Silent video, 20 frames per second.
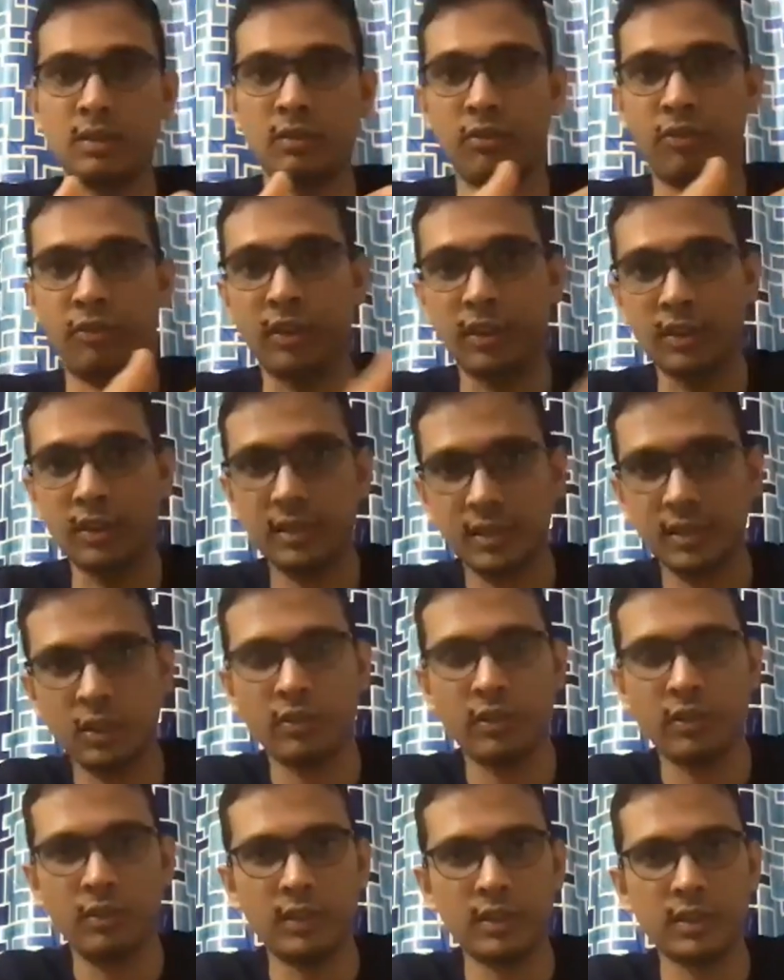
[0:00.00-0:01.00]
first set of
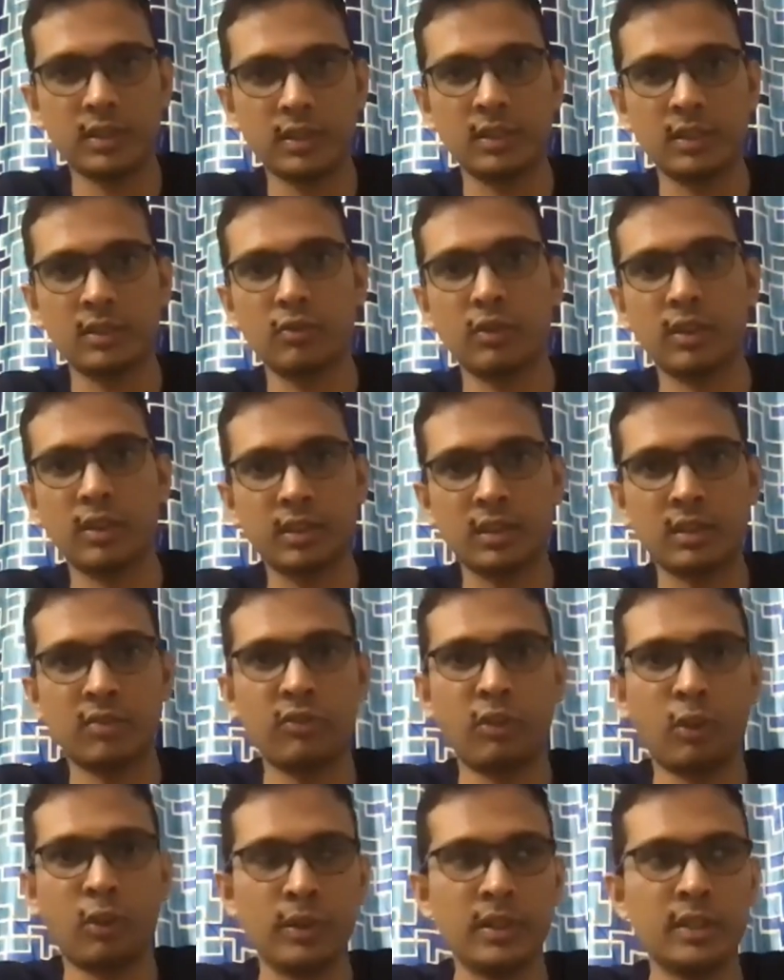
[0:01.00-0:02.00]
investors versus
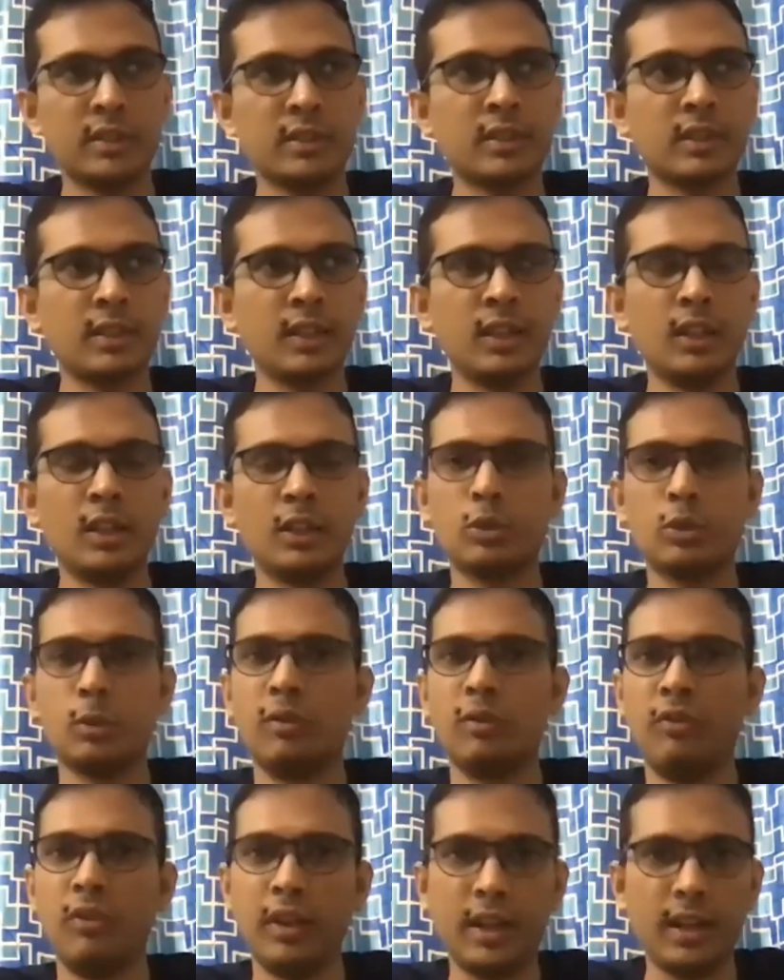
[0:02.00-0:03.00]
founders should
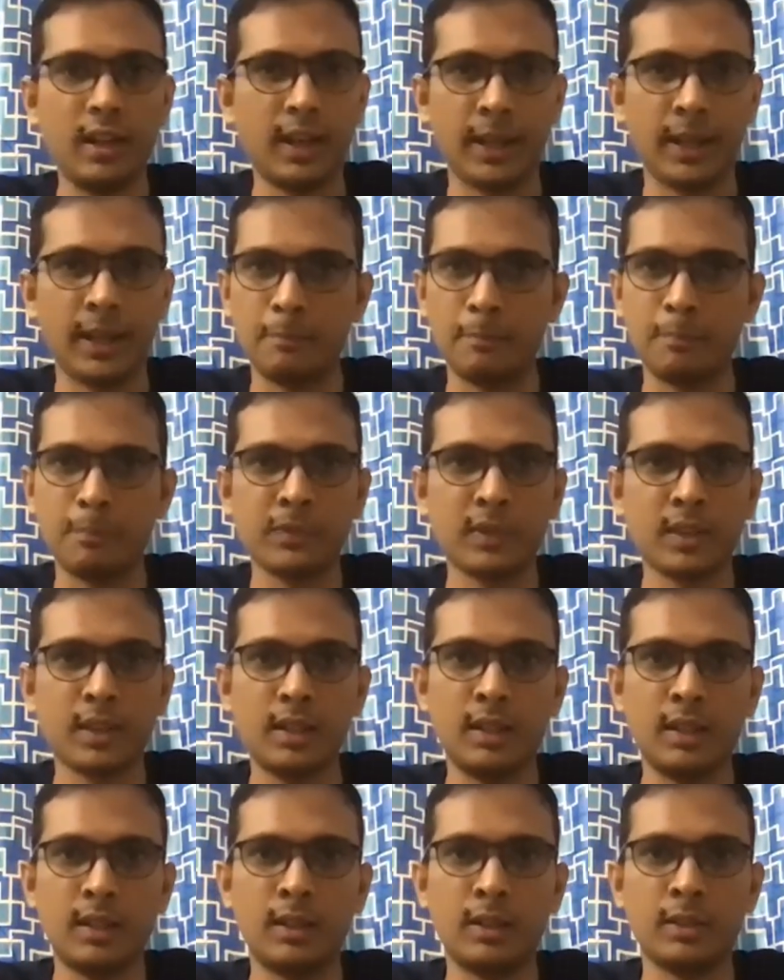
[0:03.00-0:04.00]
be very high.
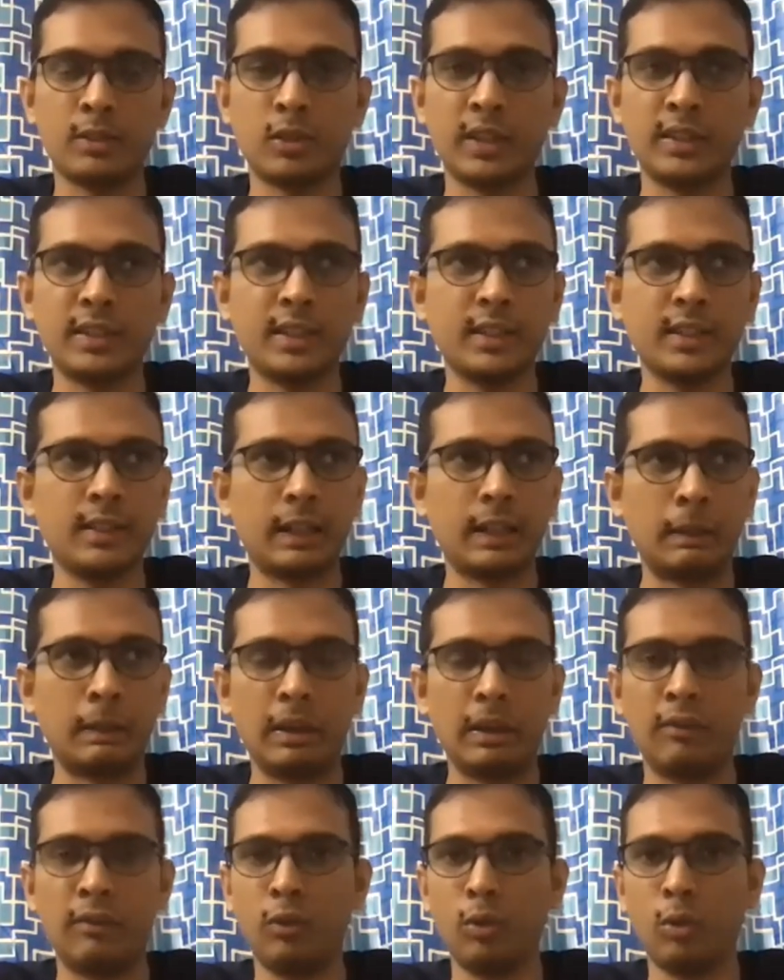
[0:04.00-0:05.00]
So I think
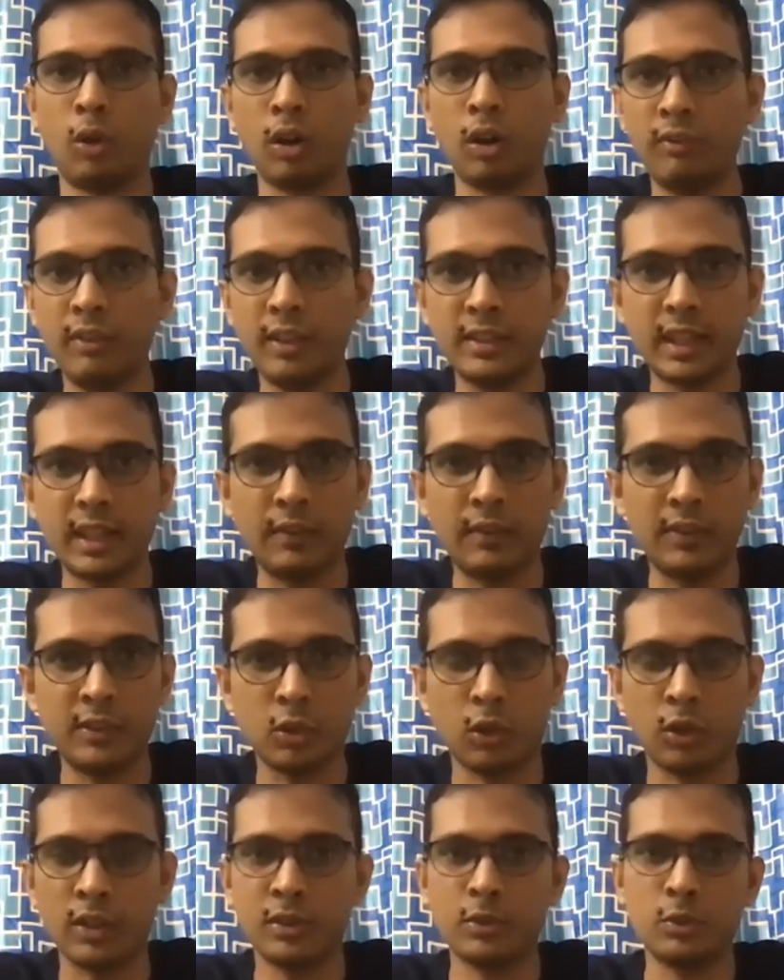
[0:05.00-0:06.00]
if you always have a
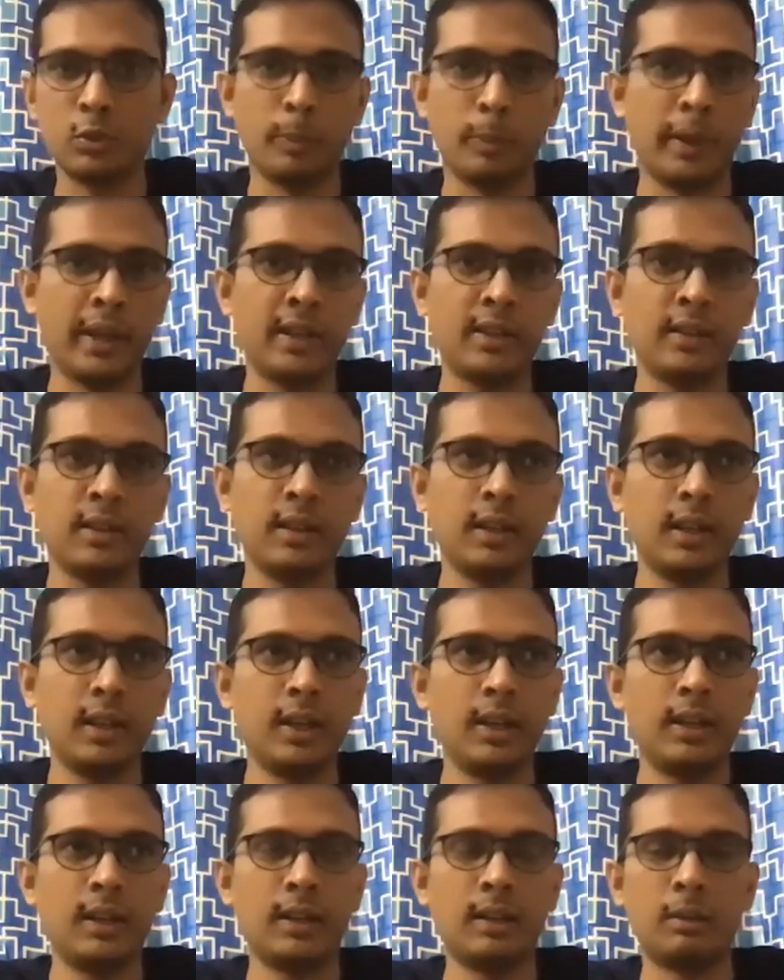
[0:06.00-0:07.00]
choice to make
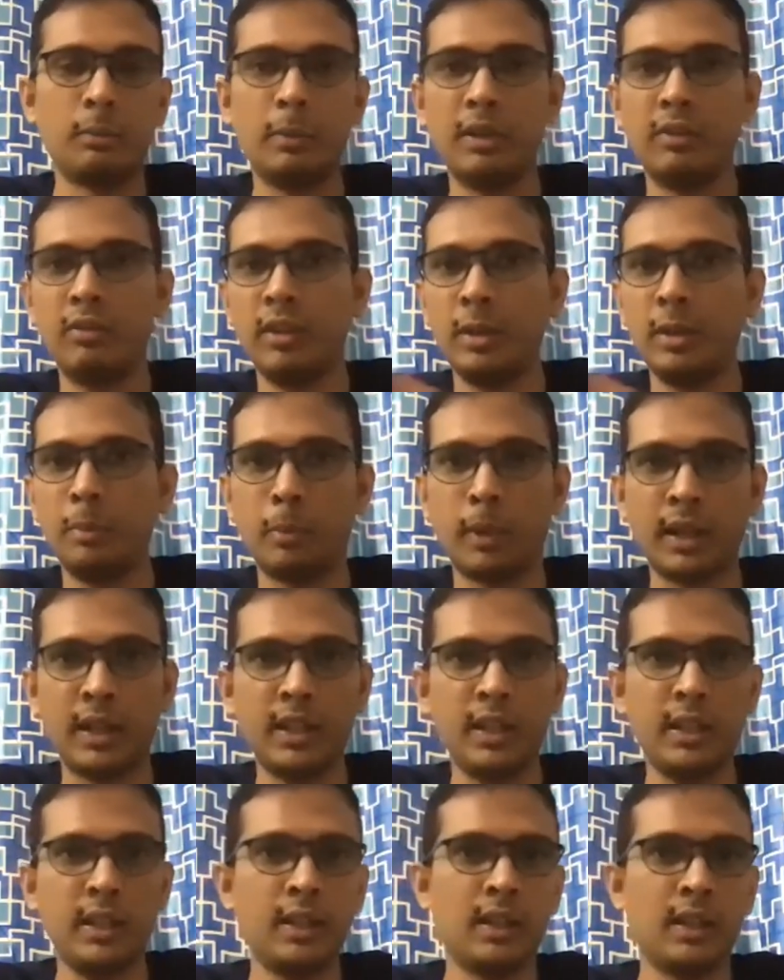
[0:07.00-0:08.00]
between
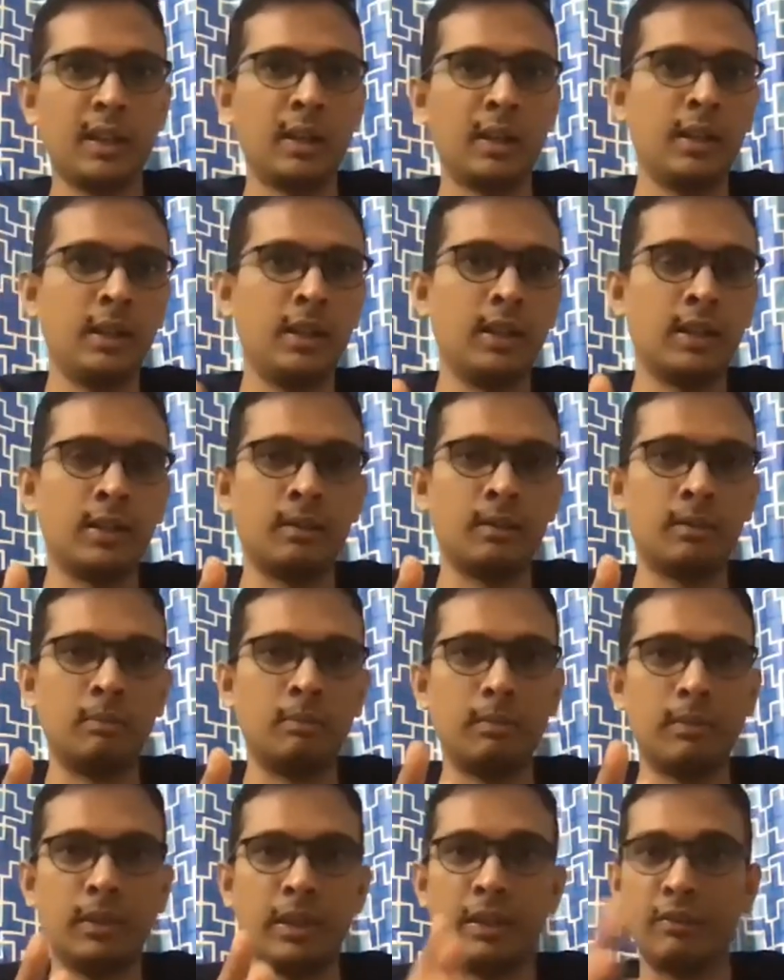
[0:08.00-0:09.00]
money and
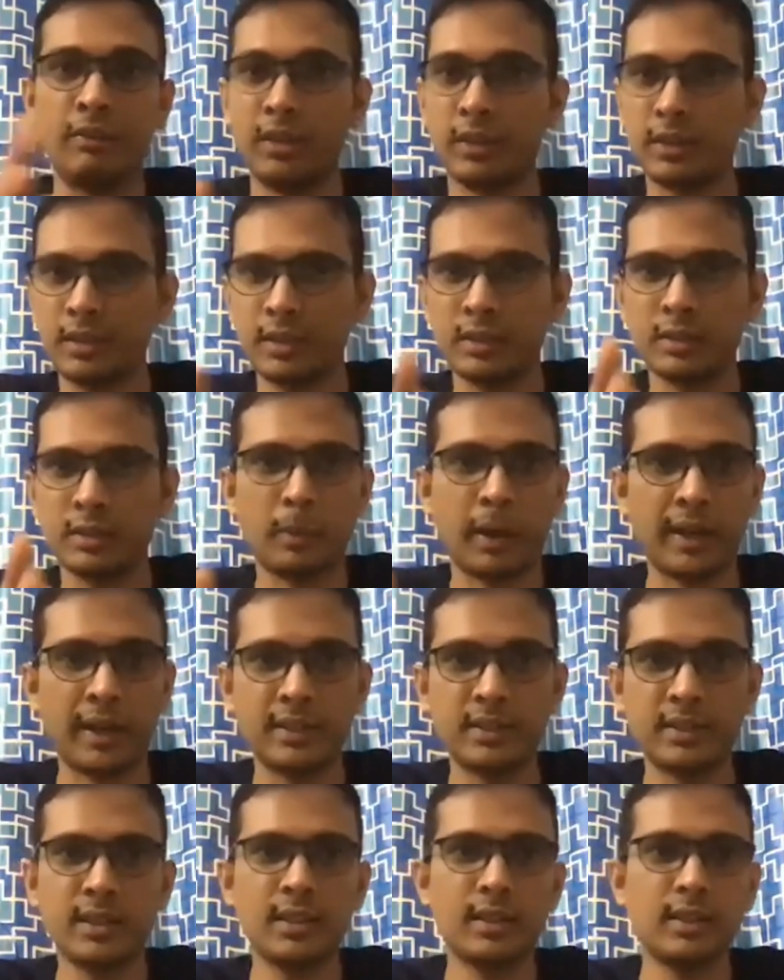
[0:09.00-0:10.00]
investors
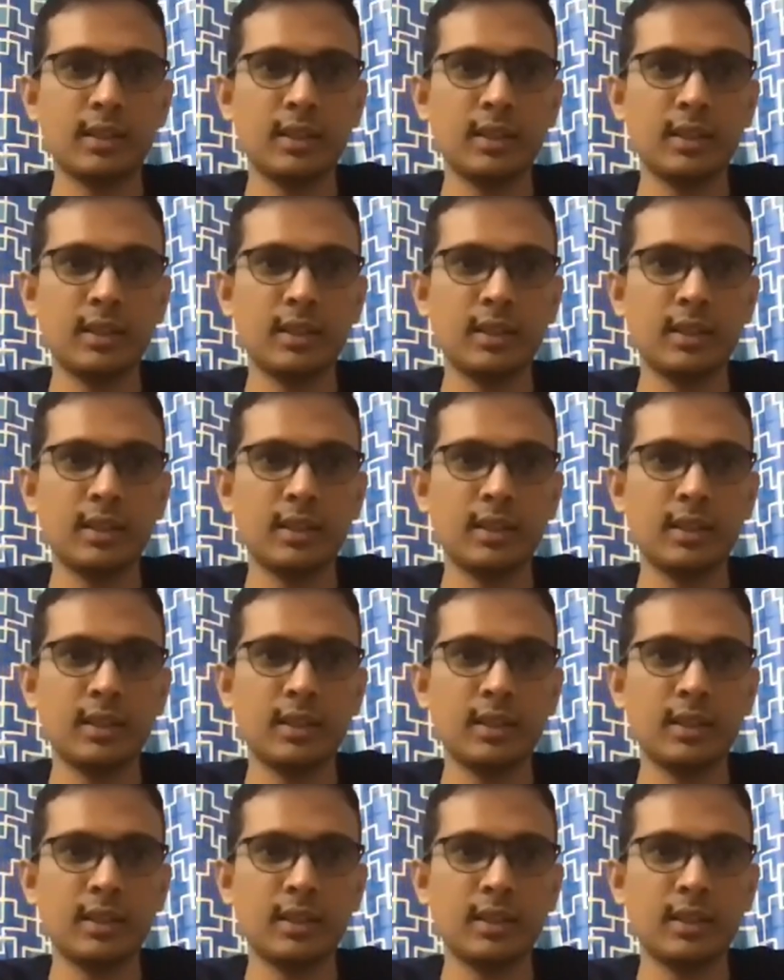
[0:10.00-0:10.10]
mindset,